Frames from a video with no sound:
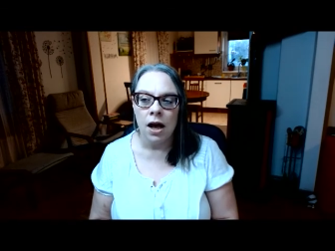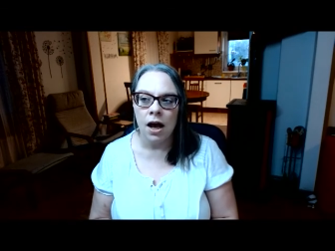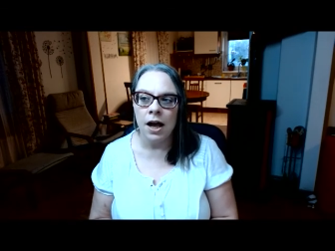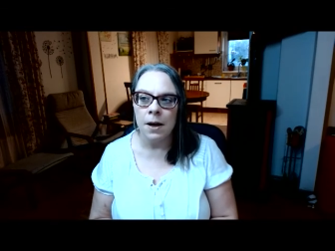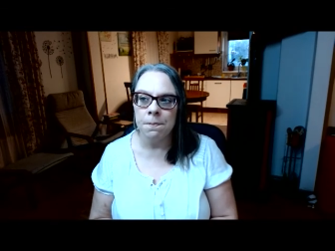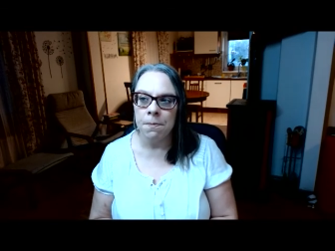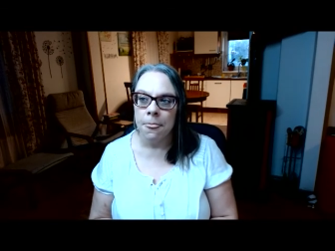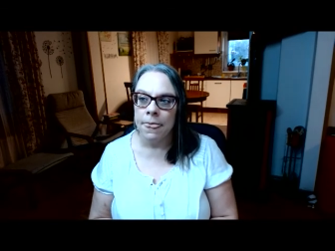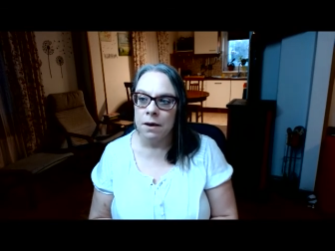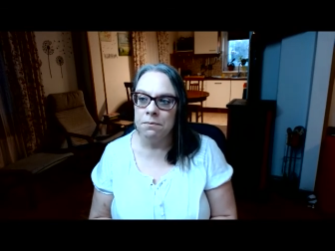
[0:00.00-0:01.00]
Um,
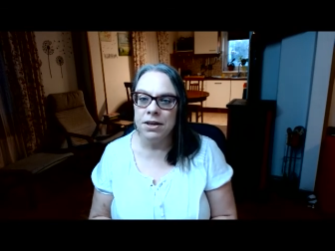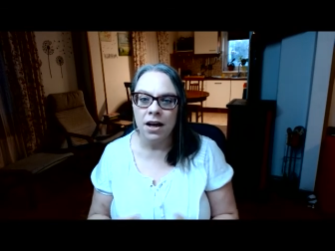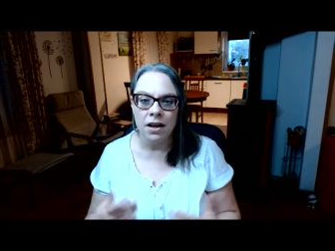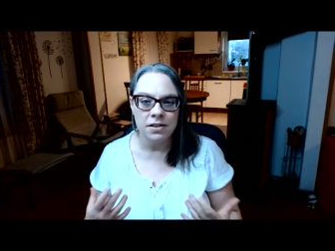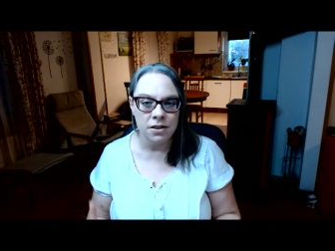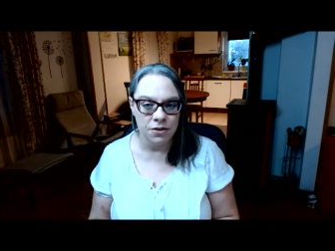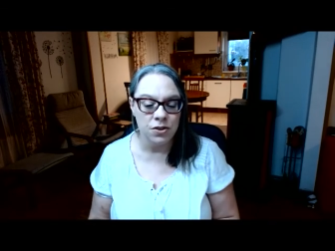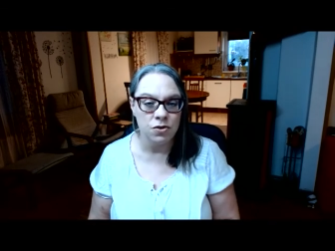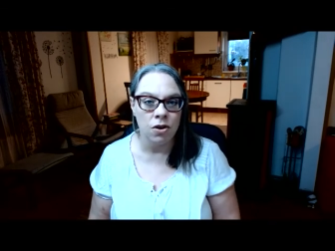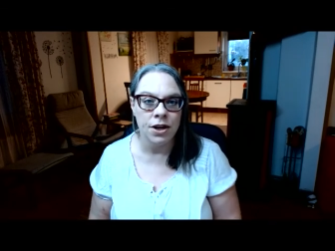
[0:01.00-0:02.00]
because of
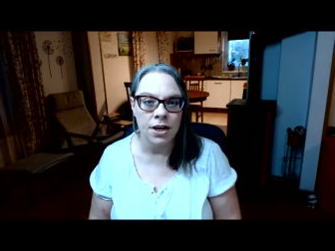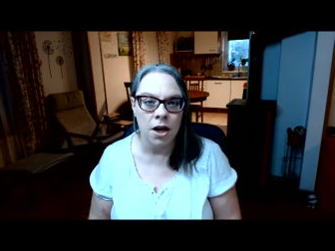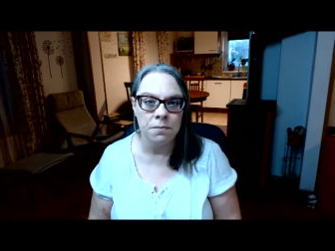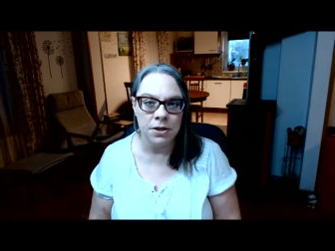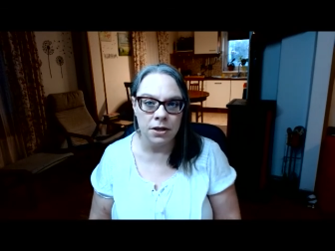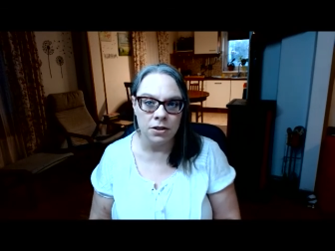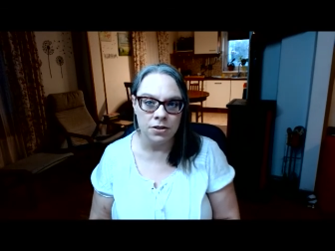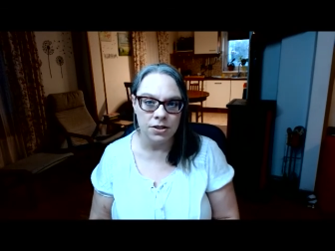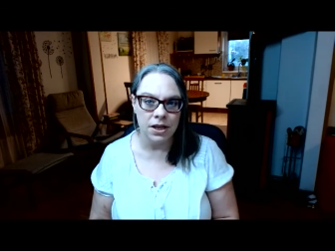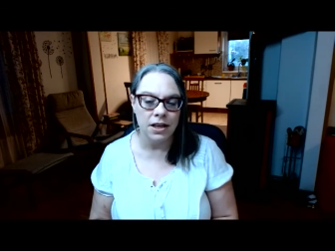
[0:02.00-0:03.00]
his growing up
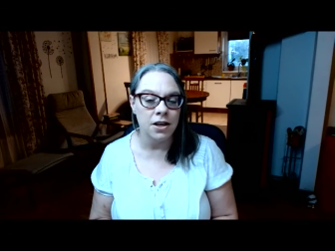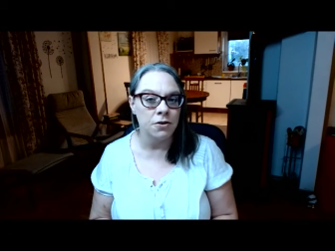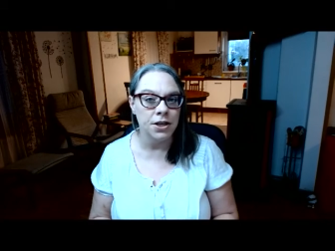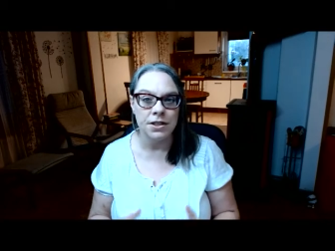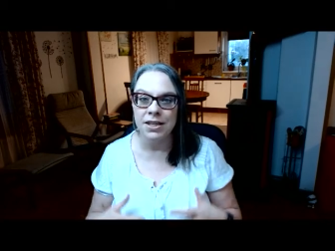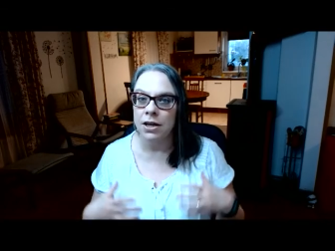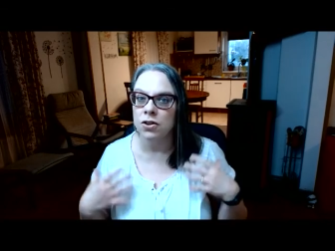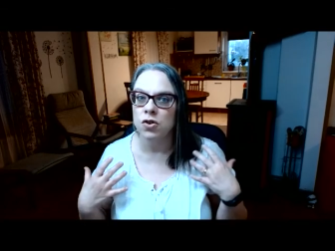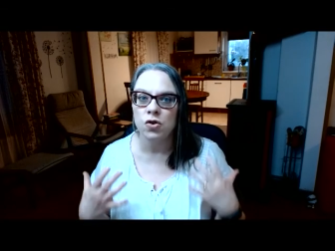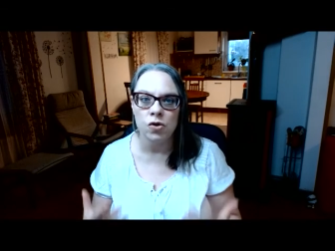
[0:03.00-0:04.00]
years, you know, he
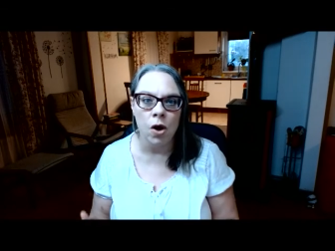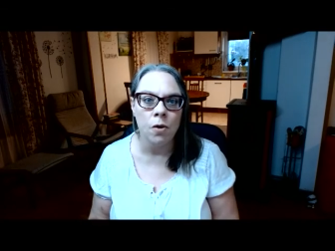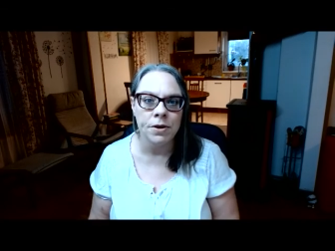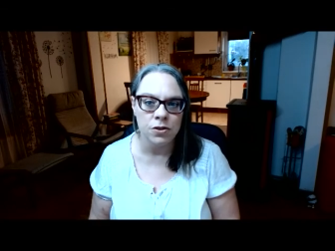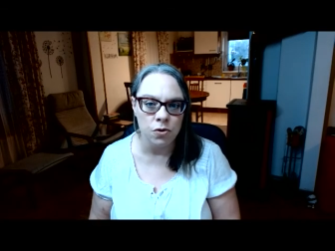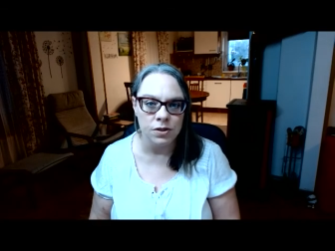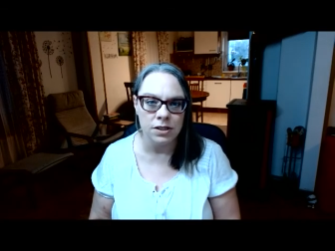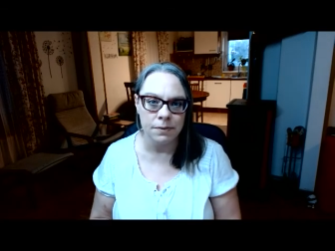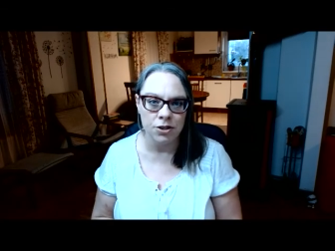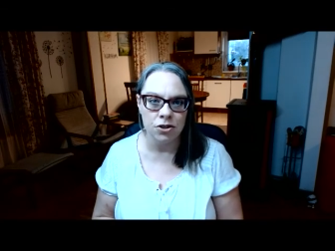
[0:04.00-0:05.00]
attended so many schools,
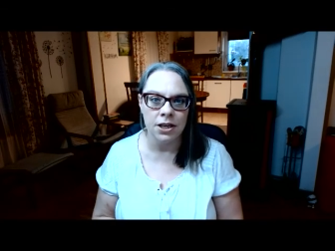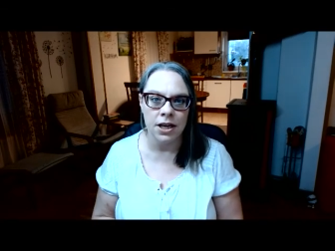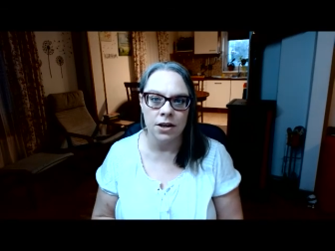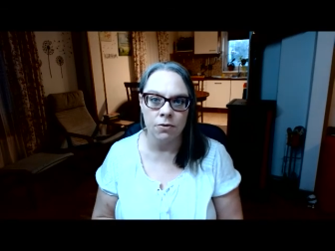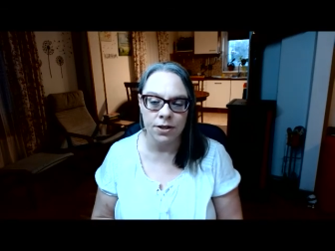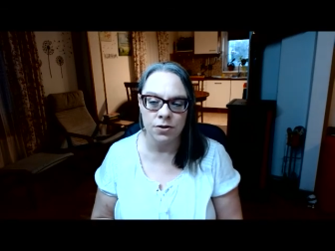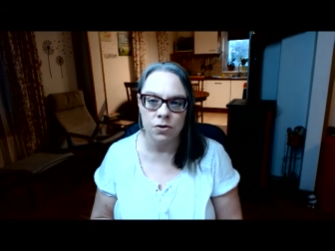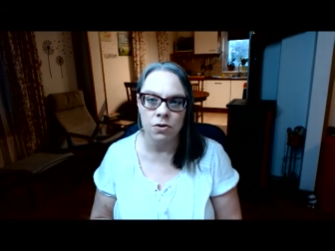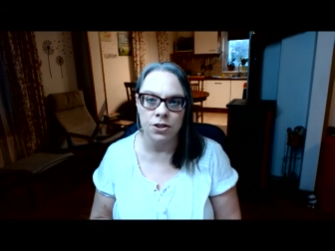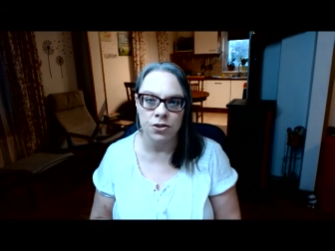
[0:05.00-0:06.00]
especially in grade
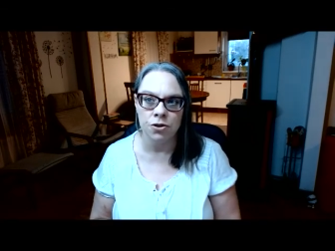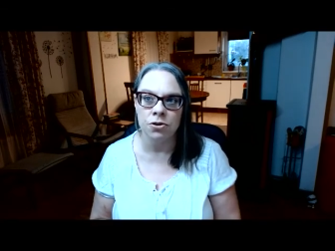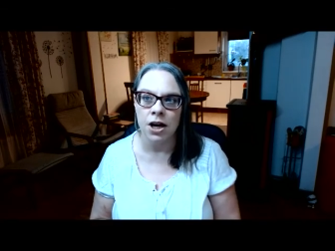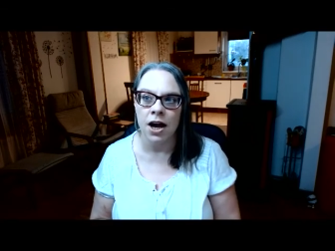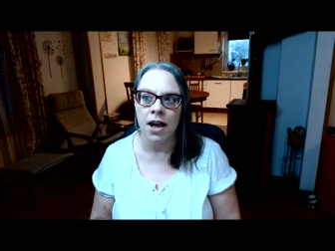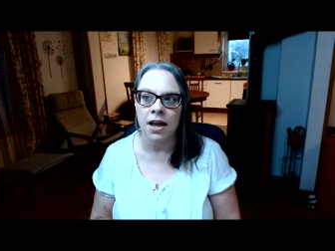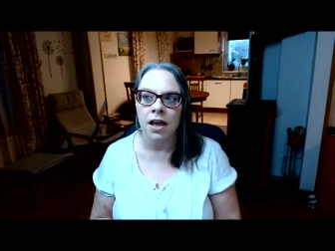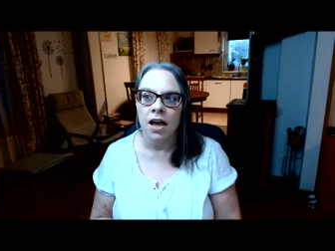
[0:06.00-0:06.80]
school and junior high